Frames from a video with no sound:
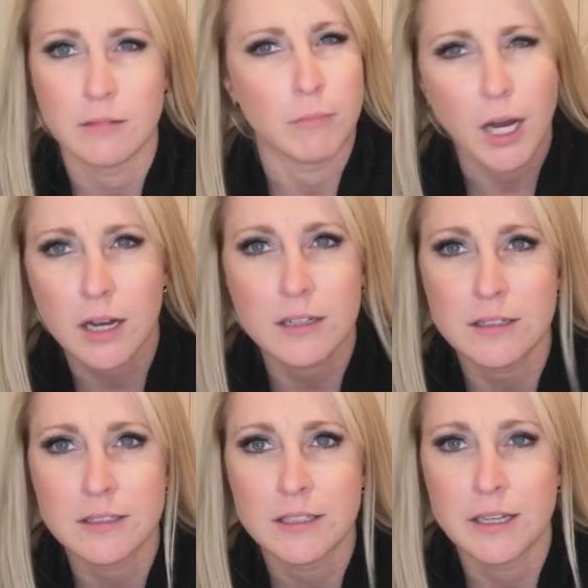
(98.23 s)
mug
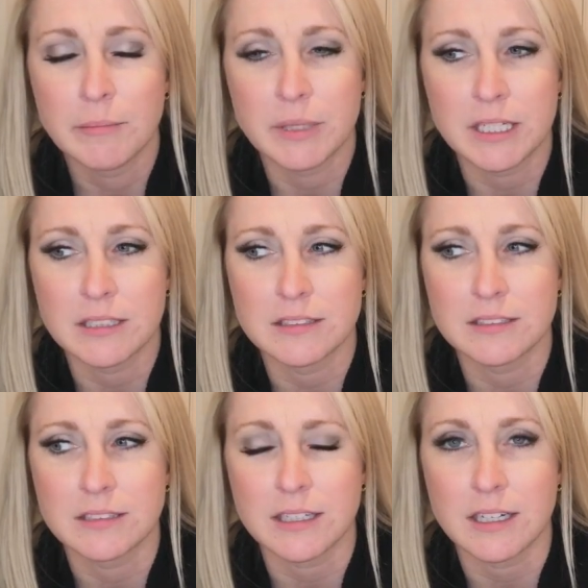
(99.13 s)

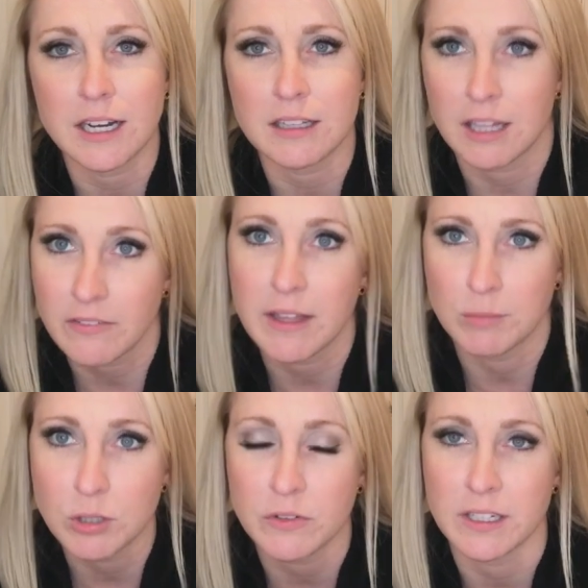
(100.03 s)
because I love that
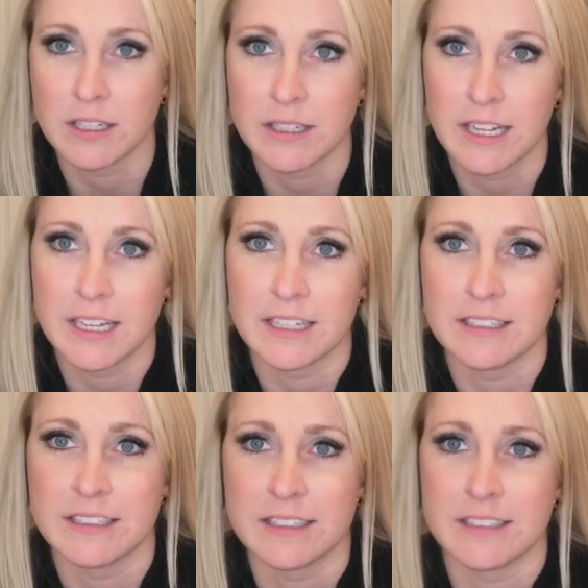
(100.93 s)
movie
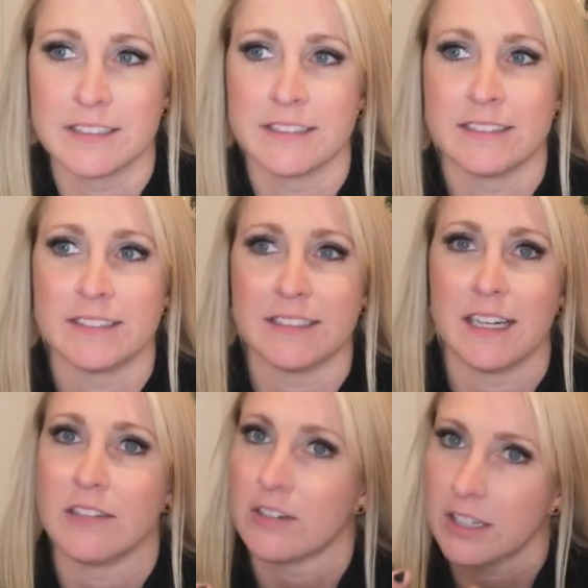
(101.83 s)
and
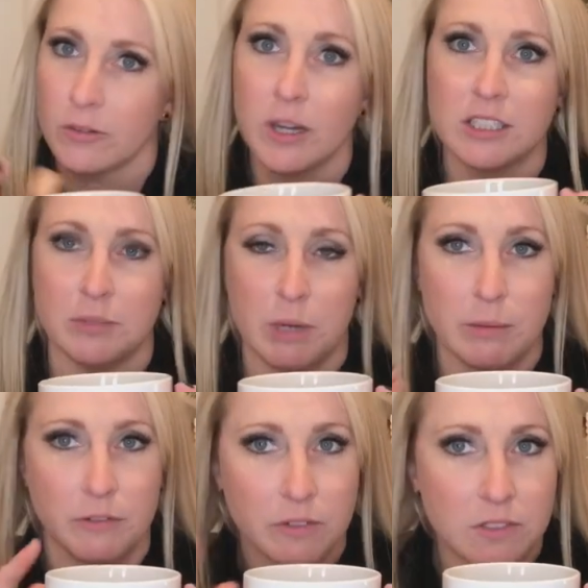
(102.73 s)
I've already watched it
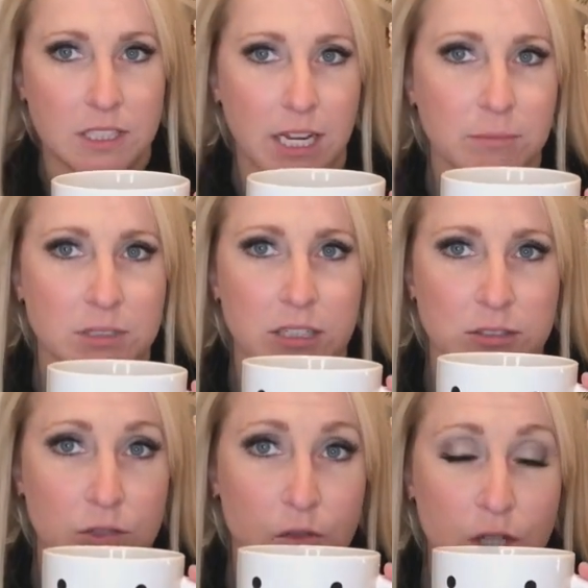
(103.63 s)
probably 50 times now
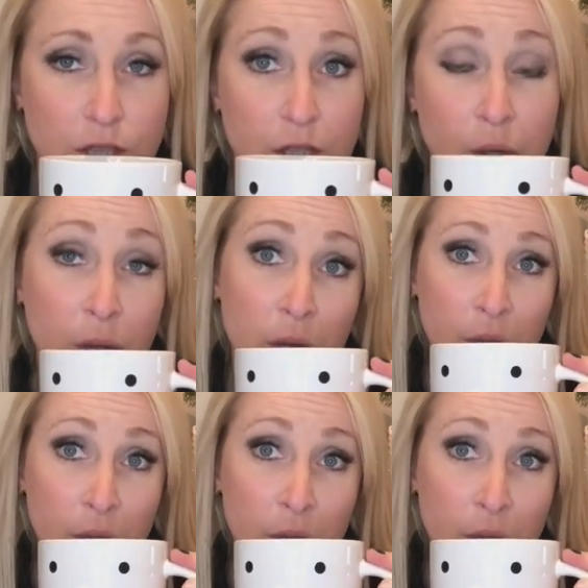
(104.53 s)
so far. So